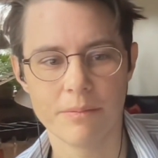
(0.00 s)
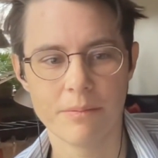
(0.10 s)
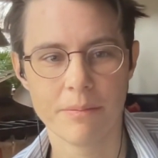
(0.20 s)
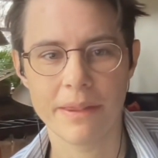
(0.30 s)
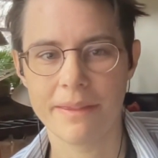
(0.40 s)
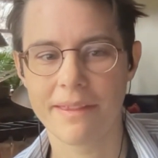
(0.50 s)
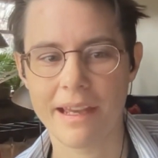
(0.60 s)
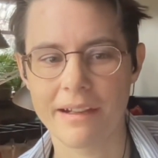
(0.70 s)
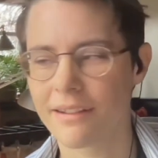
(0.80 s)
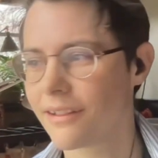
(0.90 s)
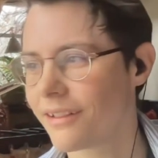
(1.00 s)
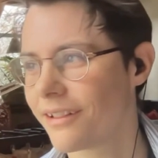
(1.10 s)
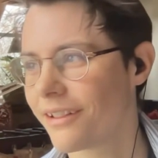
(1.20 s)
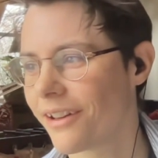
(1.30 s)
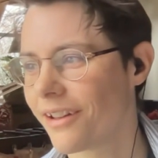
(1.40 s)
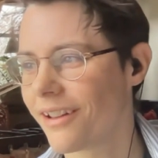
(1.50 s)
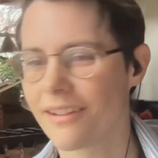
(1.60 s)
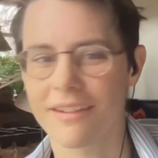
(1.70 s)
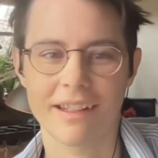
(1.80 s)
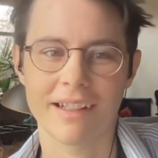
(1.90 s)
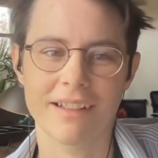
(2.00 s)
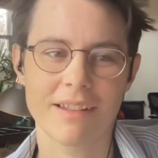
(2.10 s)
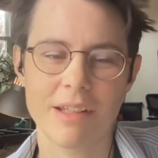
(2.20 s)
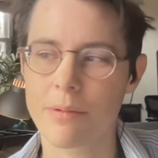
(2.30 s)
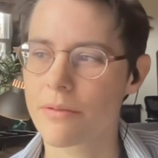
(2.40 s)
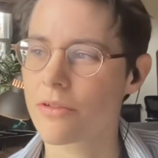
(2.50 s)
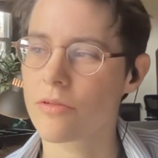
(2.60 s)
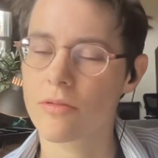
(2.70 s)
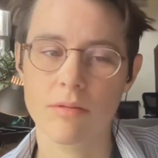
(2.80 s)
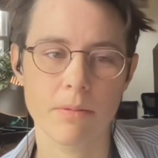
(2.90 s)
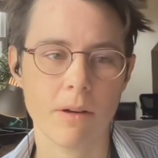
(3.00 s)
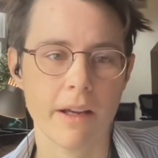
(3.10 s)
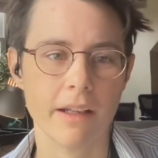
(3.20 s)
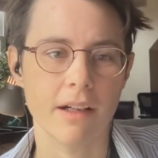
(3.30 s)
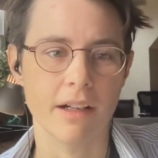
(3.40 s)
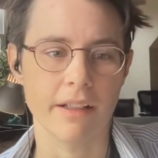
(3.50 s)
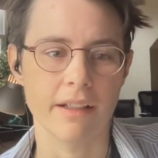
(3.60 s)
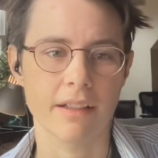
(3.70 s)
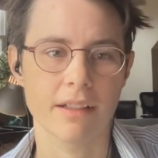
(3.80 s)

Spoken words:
But they're all like, they're both super iconic.